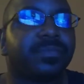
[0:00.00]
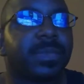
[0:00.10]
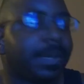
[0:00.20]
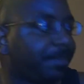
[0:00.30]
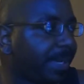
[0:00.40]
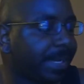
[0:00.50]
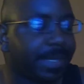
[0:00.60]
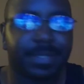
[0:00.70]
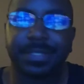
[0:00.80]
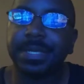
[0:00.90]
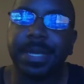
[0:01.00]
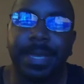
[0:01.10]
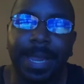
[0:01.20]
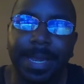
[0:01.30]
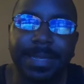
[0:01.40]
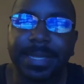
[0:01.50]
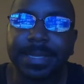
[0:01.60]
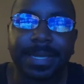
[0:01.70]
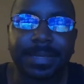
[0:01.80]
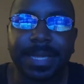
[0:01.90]
a bench, anything
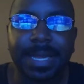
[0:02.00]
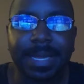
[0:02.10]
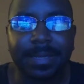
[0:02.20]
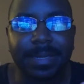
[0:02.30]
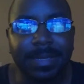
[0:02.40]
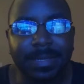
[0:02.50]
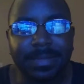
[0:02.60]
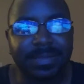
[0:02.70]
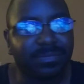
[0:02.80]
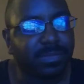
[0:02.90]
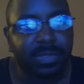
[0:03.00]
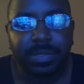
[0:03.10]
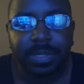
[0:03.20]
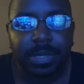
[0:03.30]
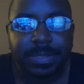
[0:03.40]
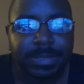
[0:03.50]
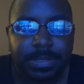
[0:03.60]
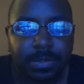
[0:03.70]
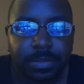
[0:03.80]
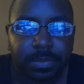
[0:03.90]
like that, you can always just
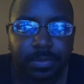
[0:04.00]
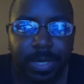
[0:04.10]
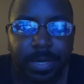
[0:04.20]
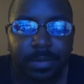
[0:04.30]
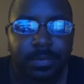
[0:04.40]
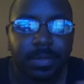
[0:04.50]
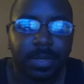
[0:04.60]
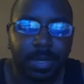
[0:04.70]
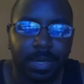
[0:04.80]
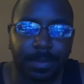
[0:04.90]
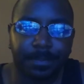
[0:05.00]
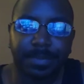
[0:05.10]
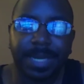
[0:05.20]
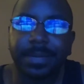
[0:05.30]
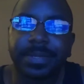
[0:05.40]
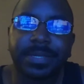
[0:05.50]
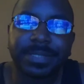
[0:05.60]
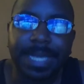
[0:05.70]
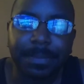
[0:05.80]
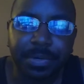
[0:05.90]
do it on the ground. I know there's
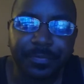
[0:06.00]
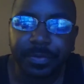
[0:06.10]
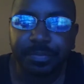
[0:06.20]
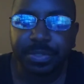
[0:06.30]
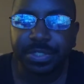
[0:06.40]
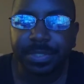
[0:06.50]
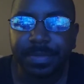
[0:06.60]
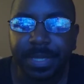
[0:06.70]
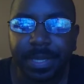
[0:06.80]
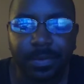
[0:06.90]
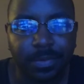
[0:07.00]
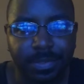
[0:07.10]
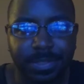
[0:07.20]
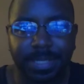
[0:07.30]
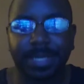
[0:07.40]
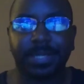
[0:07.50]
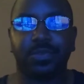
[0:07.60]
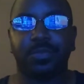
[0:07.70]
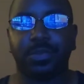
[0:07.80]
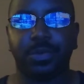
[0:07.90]
that perfect push-up thing where it's like
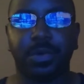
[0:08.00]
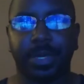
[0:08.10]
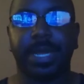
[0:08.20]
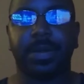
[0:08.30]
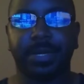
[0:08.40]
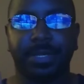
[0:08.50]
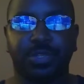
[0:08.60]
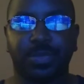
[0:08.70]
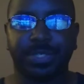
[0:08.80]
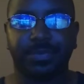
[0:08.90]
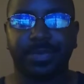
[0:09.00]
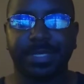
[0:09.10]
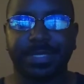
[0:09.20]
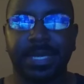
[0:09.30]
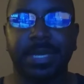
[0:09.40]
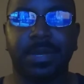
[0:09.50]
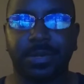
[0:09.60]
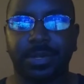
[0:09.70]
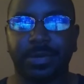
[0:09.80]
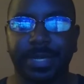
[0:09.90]
you go down and you twist wrist, or
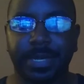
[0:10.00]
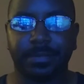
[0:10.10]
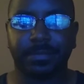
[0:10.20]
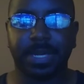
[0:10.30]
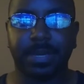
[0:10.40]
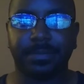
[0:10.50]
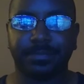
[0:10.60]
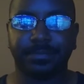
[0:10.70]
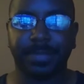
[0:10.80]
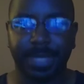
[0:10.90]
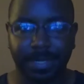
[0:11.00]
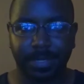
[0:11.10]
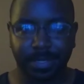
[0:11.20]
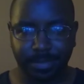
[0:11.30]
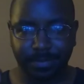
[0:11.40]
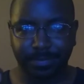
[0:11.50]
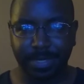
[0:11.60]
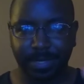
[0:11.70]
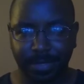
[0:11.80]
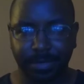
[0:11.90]
you go down in a
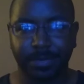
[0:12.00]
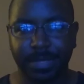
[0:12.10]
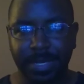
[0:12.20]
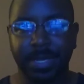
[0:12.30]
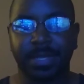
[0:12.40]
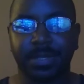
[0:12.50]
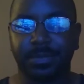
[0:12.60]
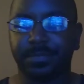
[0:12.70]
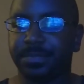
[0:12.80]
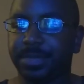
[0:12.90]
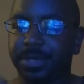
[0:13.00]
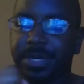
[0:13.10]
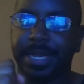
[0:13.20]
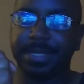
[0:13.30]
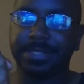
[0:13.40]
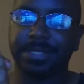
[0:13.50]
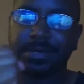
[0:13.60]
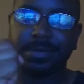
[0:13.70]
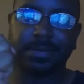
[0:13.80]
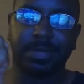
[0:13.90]
kind of, your hands
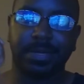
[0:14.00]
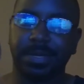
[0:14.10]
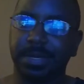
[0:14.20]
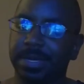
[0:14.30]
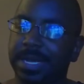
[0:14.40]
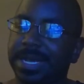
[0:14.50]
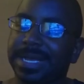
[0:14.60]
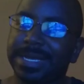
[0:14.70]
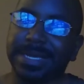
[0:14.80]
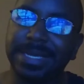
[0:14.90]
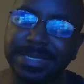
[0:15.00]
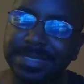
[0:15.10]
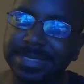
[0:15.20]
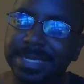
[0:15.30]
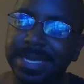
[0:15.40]
are, I guess,